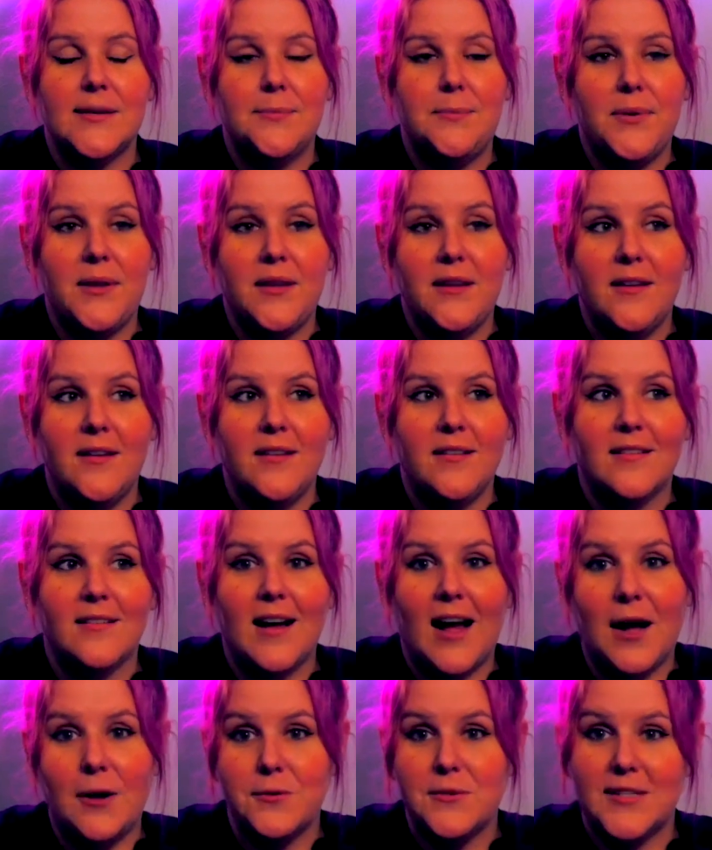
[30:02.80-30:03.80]
be
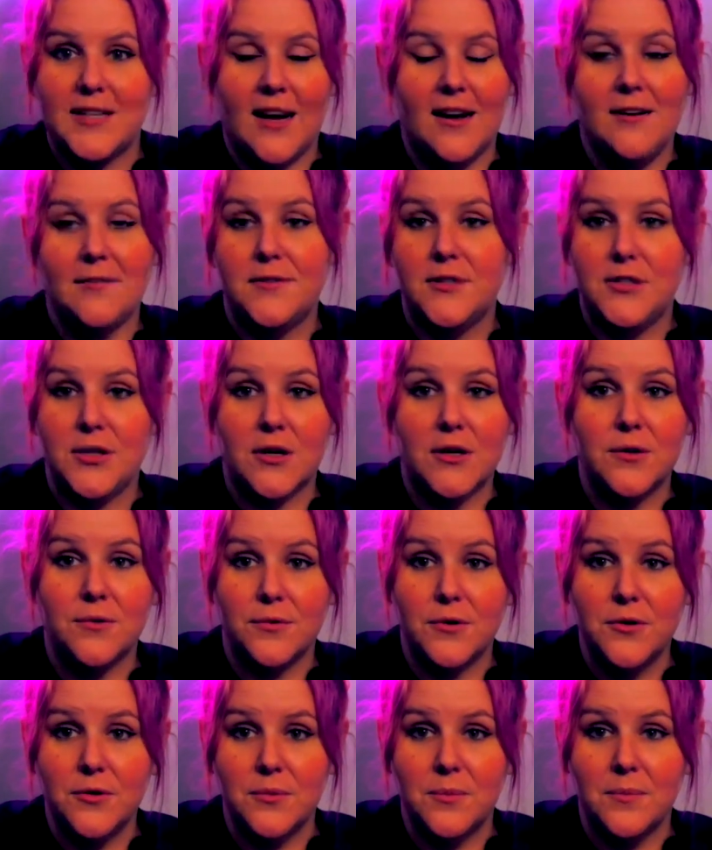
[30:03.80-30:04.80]
outside of a dark
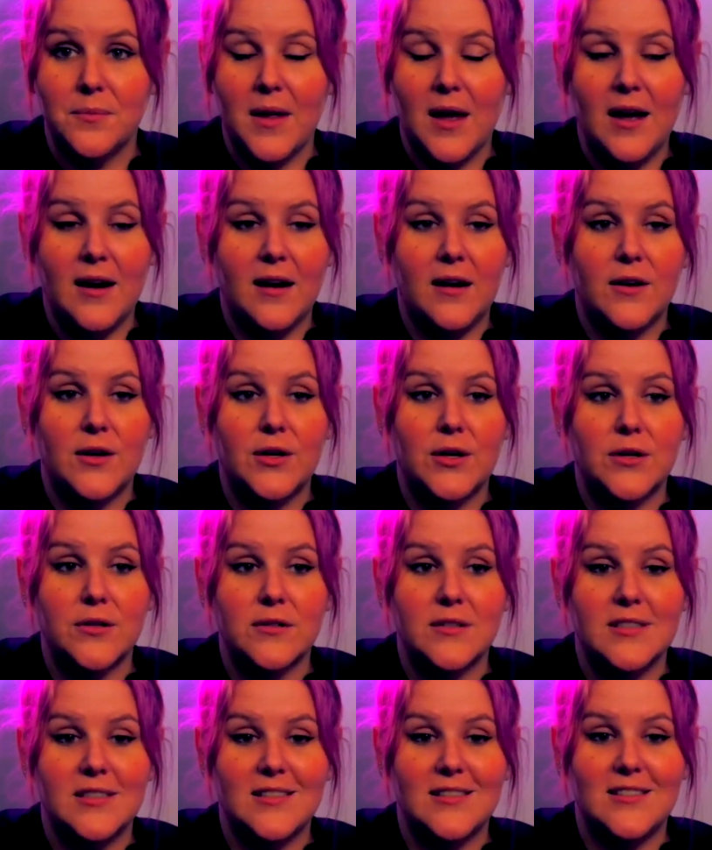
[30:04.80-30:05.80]
room, and it
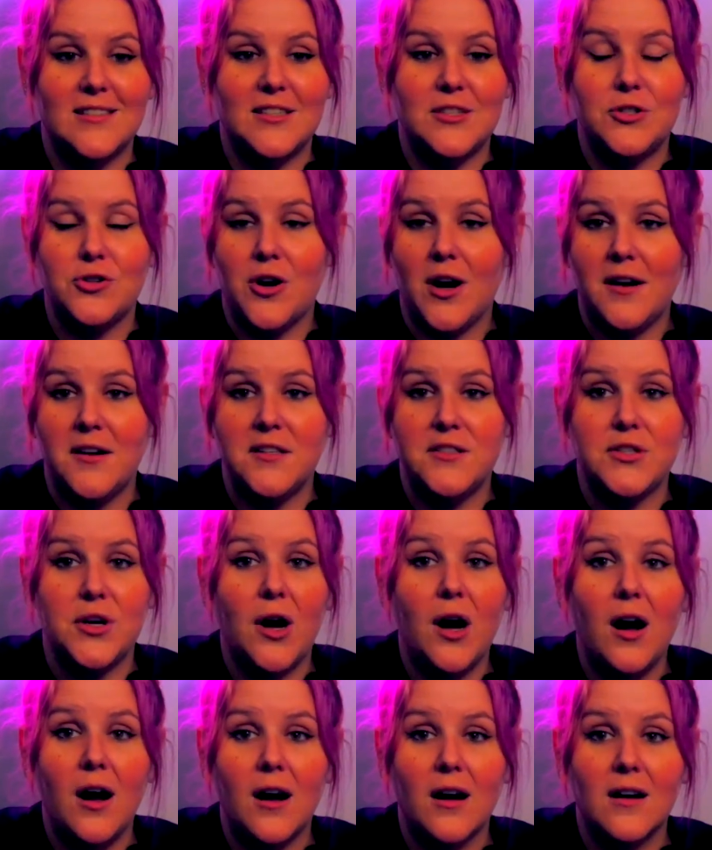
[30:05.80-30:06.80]
hurts to try to
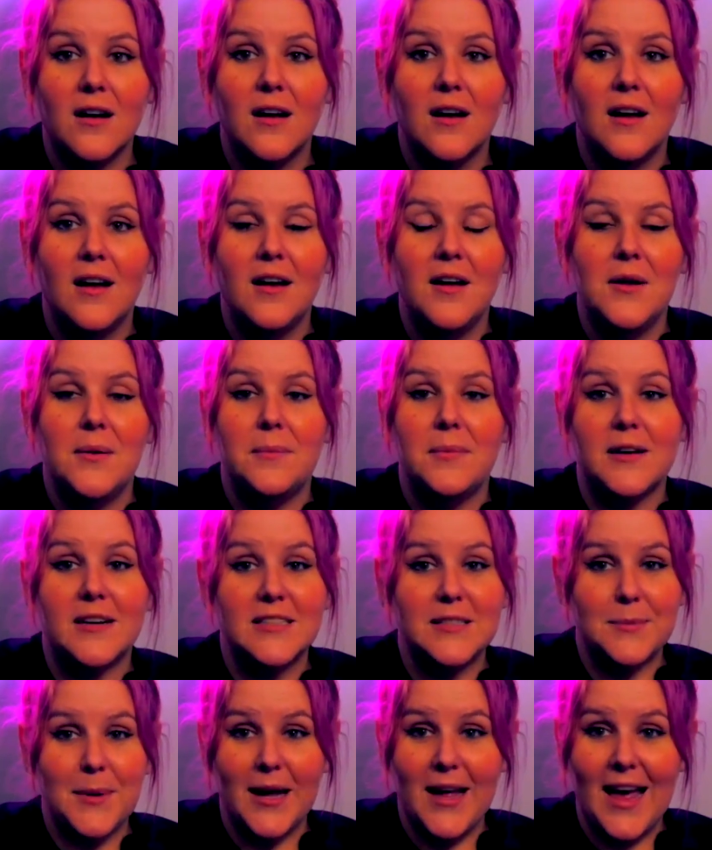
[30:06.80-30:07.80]
talk
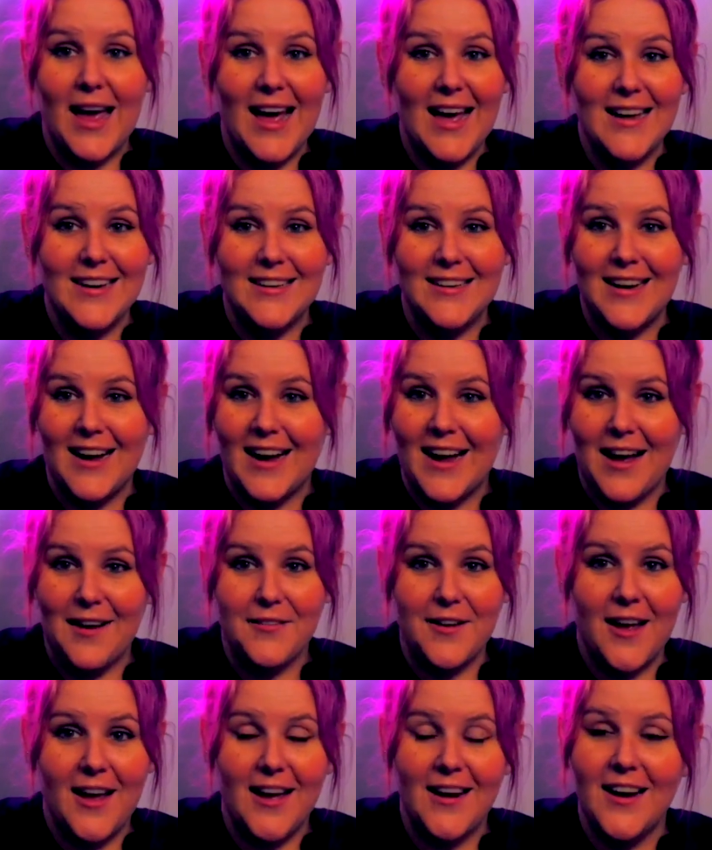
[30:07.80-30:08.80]
because I have
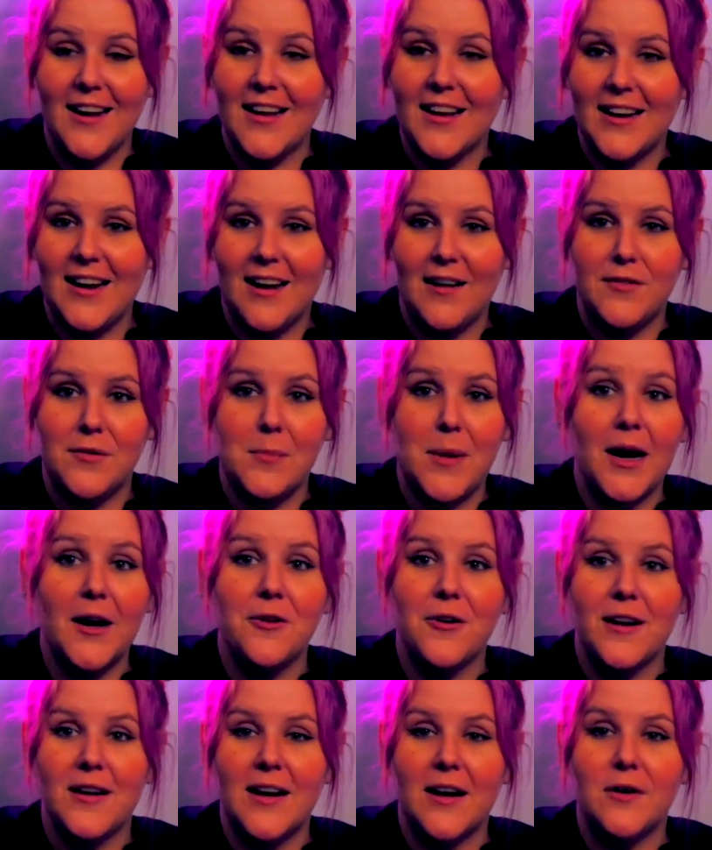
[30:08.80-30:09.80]
a headache and I have a
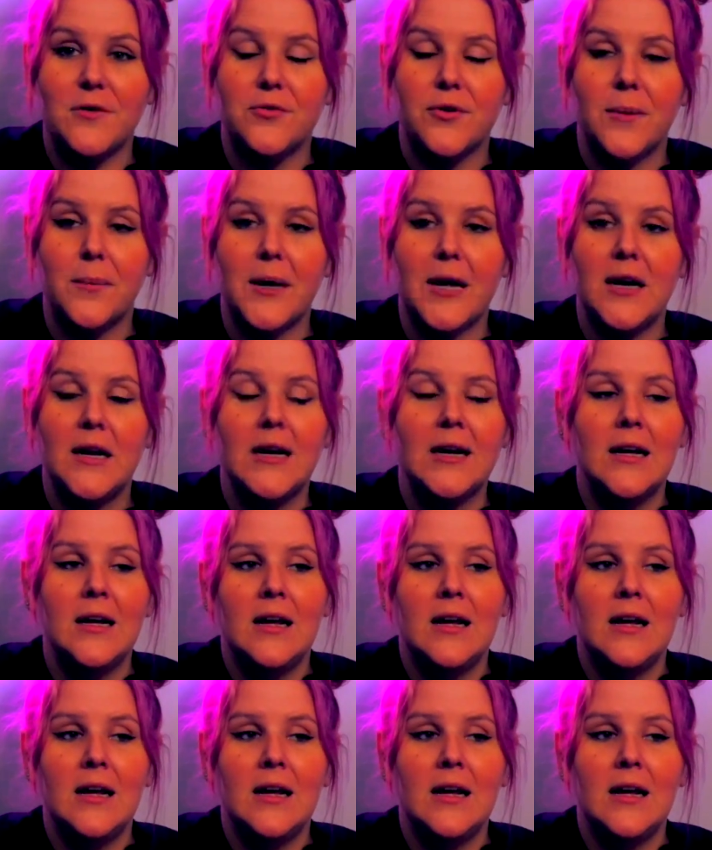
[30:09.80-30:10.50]
migraine now from it.